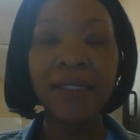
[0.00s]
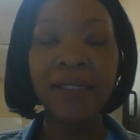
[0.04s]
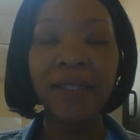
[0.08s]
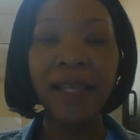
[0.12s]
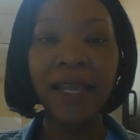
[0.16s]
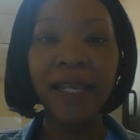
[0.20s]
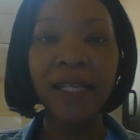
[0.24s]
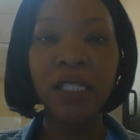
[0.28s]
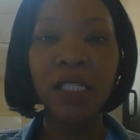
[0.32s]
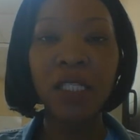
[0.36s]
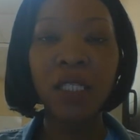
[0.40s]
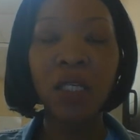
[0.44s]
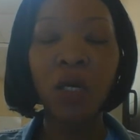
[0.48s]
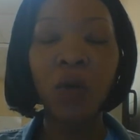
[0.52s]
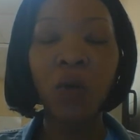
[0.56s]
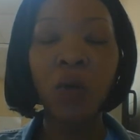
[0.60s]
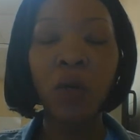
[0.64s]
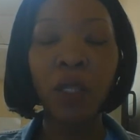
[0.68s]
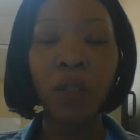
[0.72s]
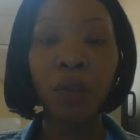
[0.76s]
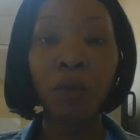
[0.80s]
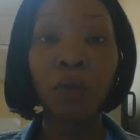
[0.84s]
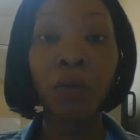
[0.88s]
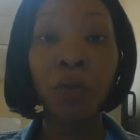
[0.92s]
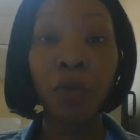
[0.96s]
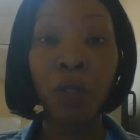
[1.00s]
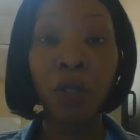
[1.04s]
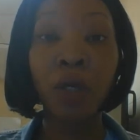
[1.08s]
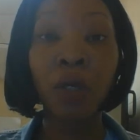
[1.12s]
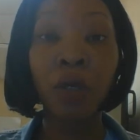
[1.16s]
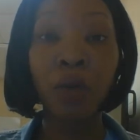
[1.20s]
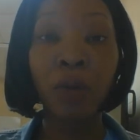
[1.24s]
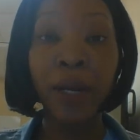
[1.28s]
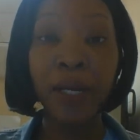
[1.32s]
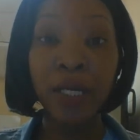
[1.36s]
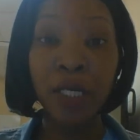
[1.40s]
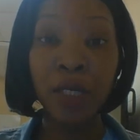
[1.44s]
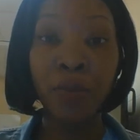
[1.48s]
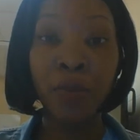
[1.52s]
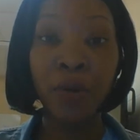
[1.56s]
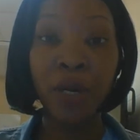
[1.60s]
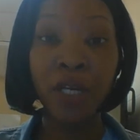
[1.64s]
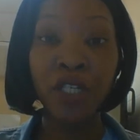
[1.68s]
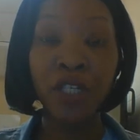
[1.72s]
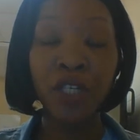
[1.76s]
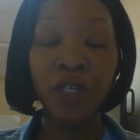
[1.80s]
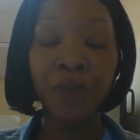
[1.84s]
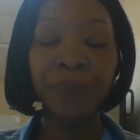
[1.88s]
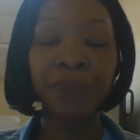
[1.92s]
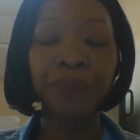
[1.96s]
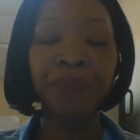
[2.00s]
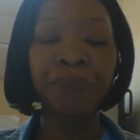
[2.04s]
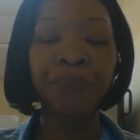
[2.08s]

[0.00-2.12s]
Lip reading: States going through the Great Depression.